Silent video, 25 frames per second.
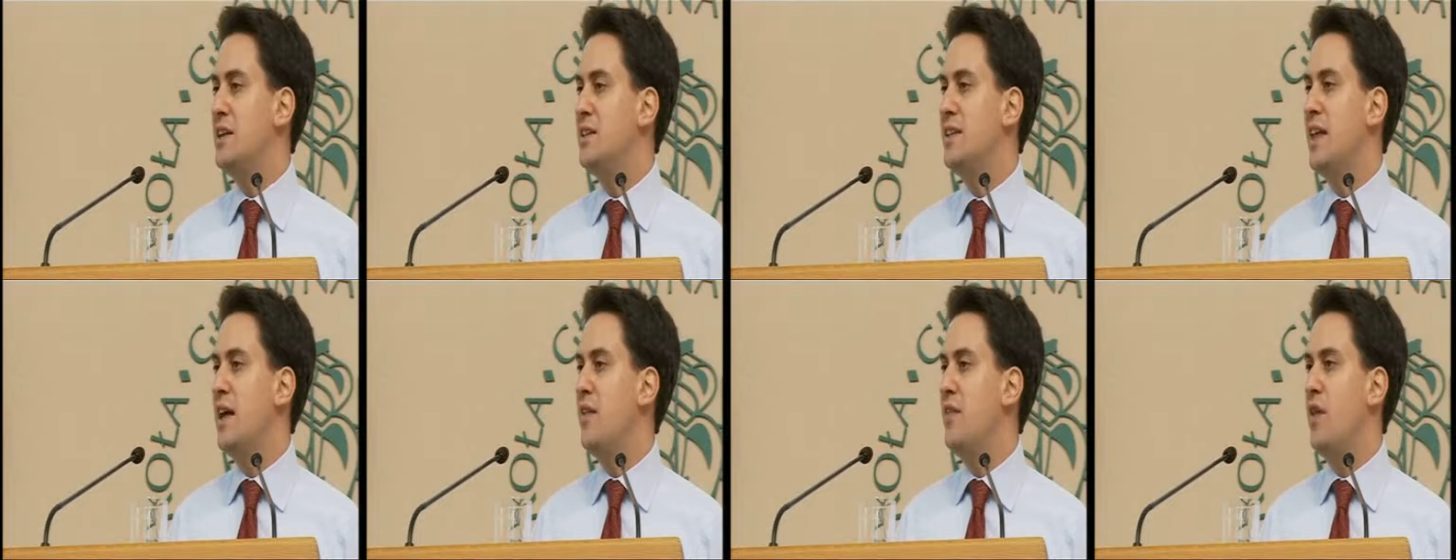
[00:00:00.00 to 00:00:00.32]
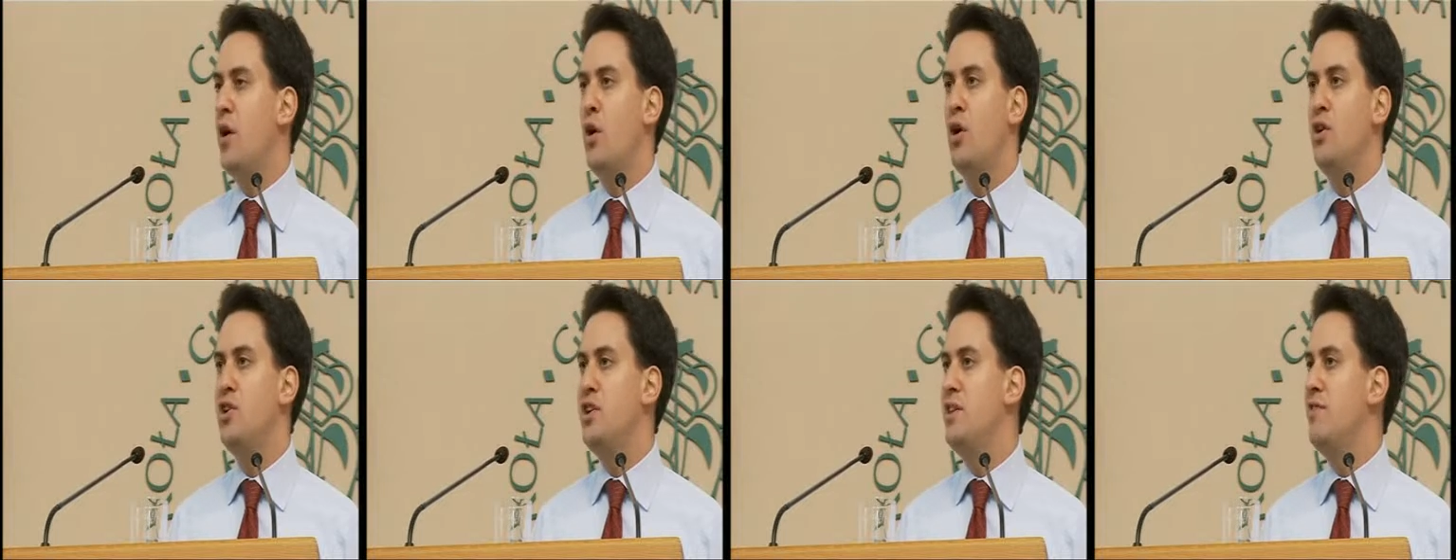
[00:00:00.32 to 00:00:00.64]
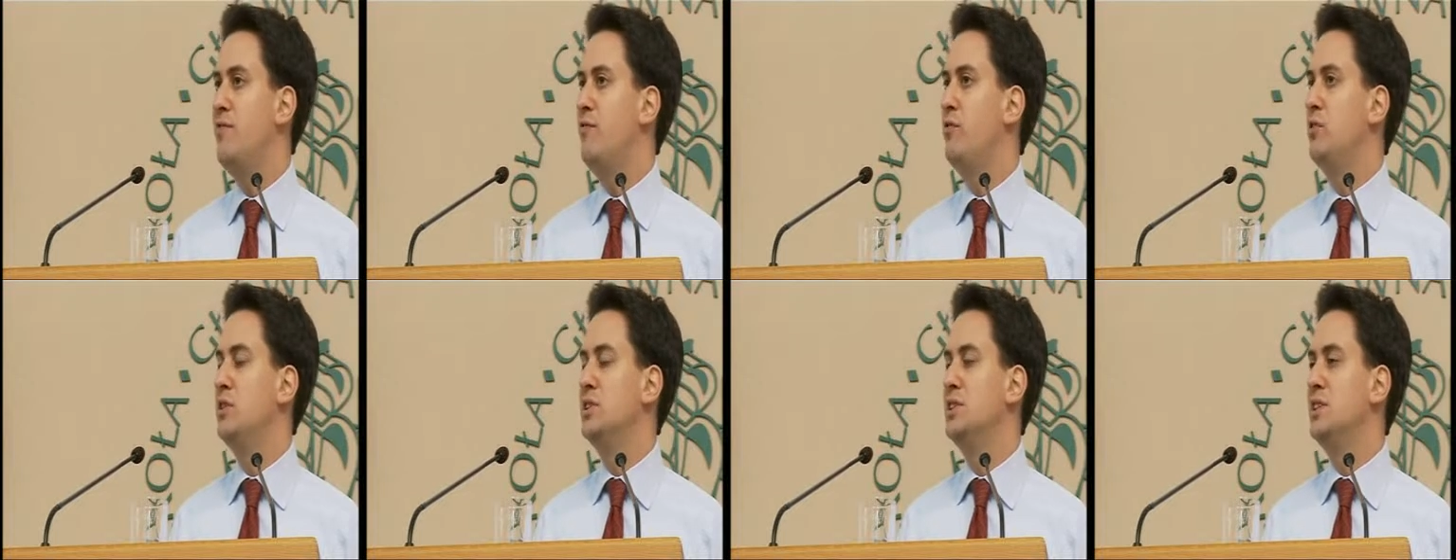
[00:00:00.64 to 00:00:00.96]
that there are
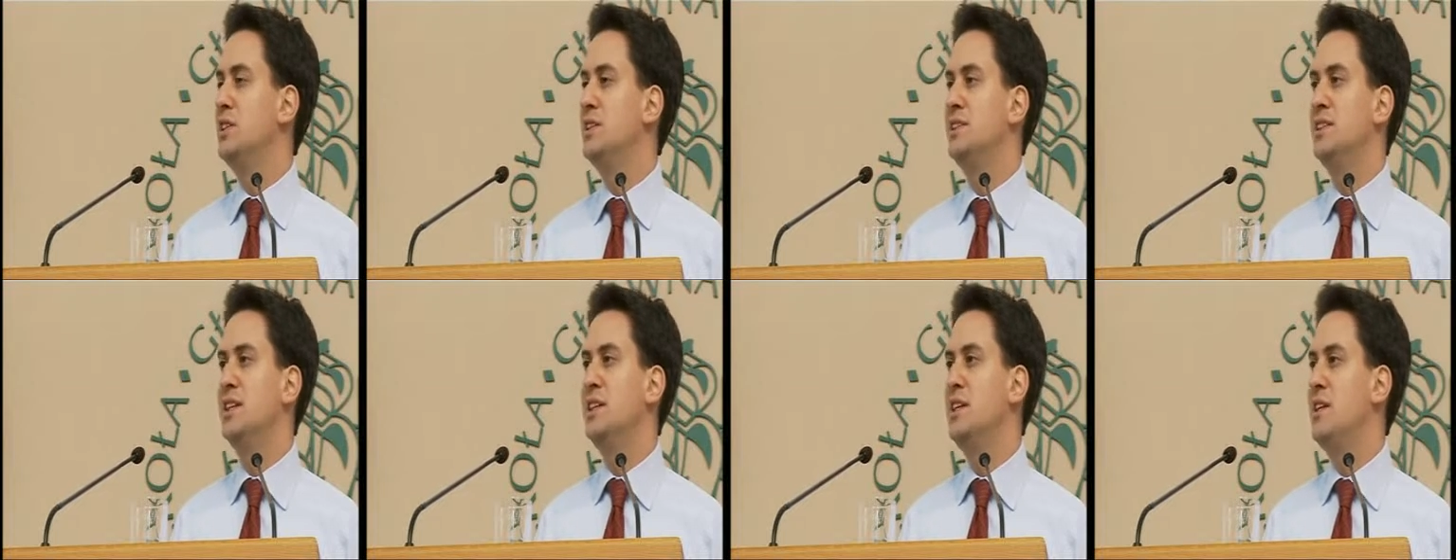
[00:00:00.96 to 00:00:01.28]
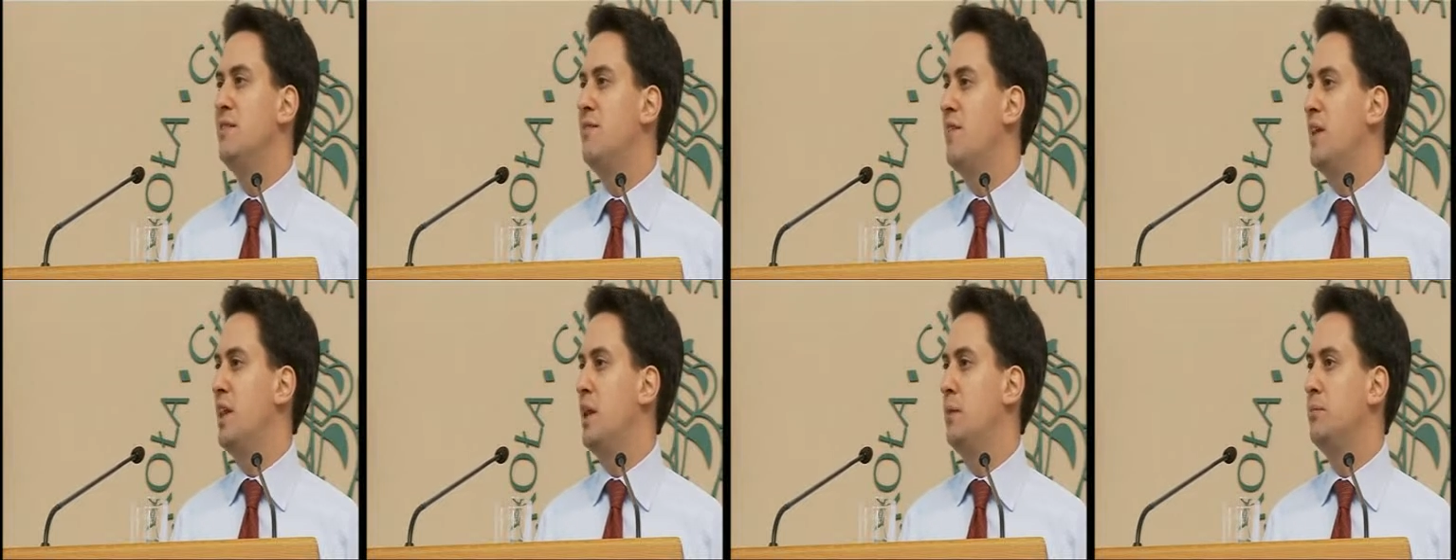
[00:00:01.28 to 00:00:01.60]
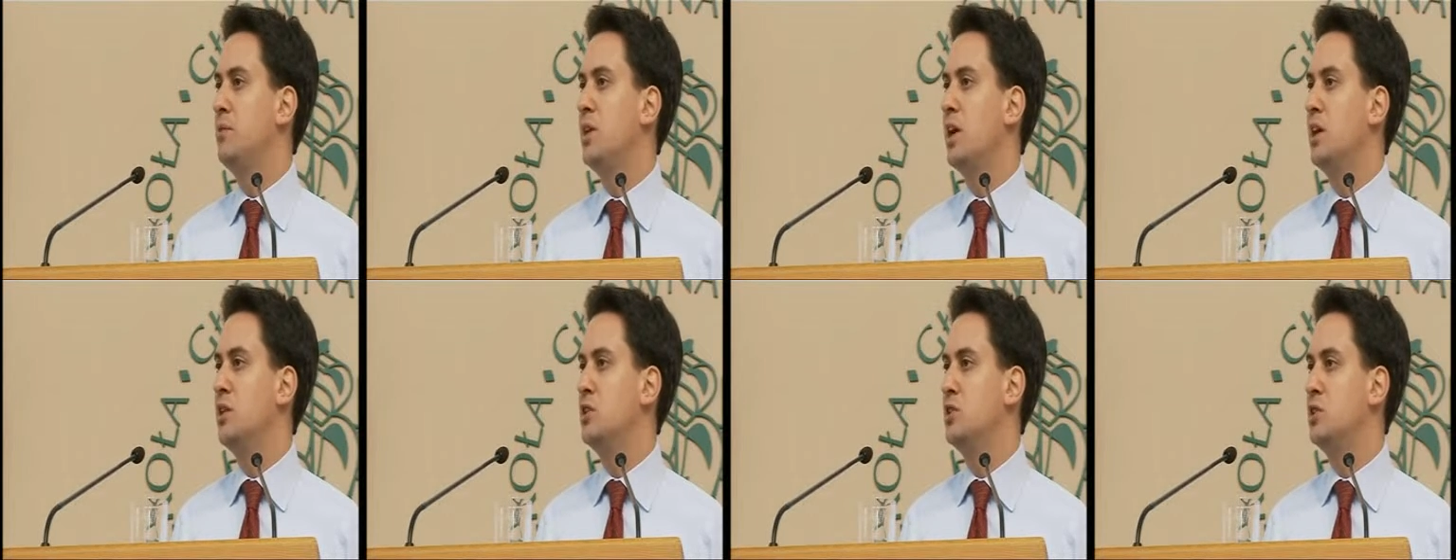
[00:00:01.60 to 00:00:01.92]
differences in
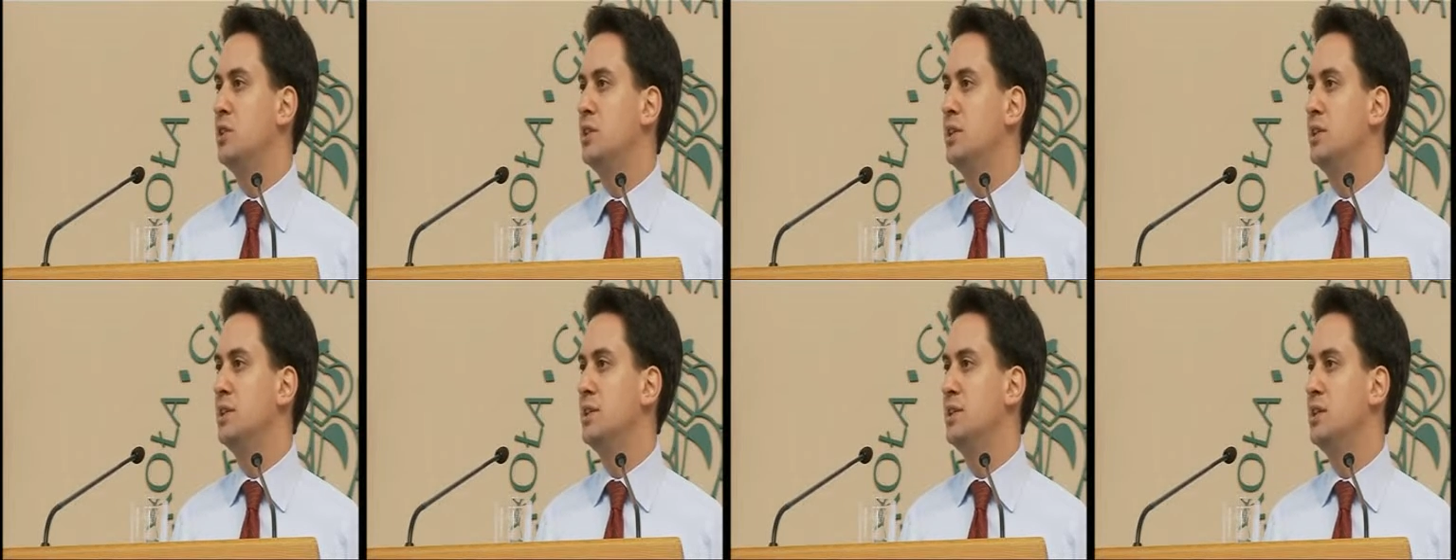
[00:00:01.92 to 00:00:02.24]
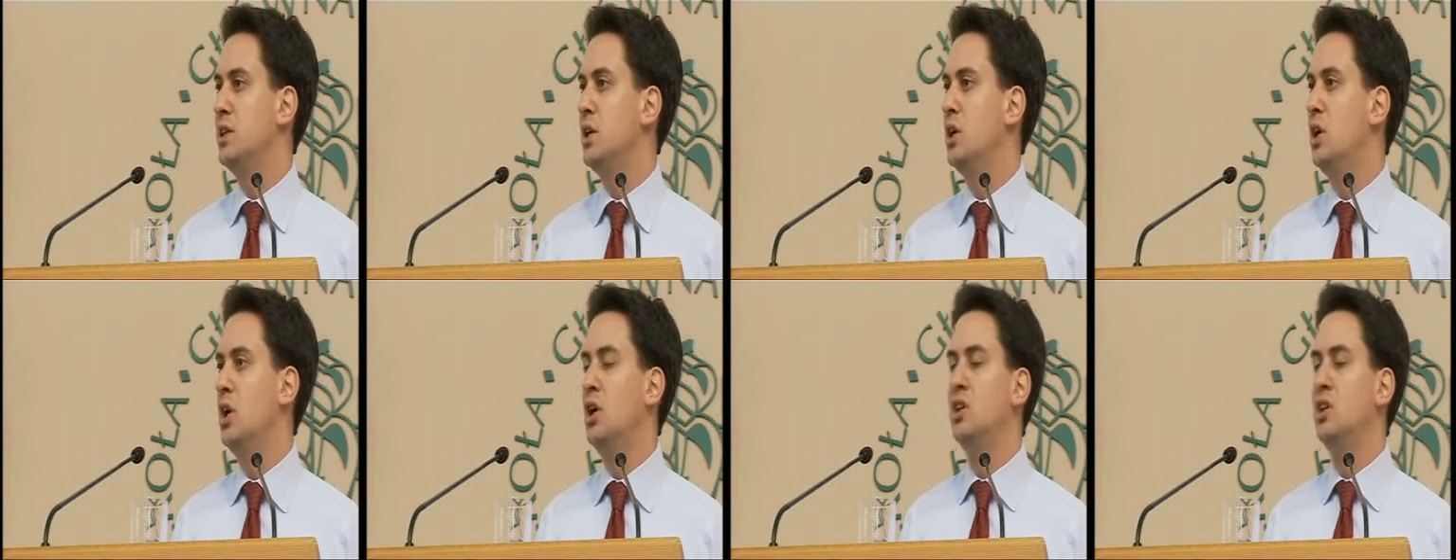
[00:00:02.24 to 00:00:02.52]
developed countries.